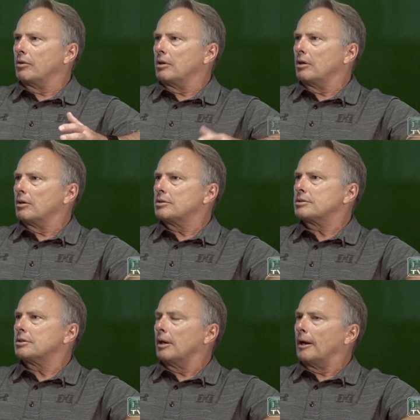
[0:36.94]
the
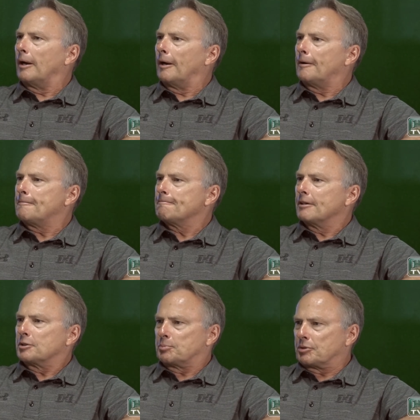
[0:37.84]
years, uh,
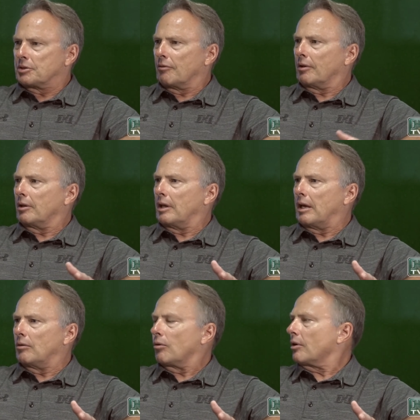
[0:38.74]
specifically
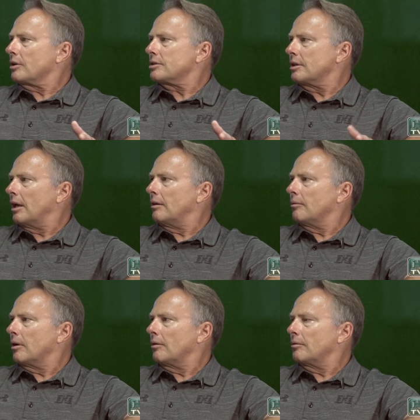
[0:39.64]
at Oregon State when I uh,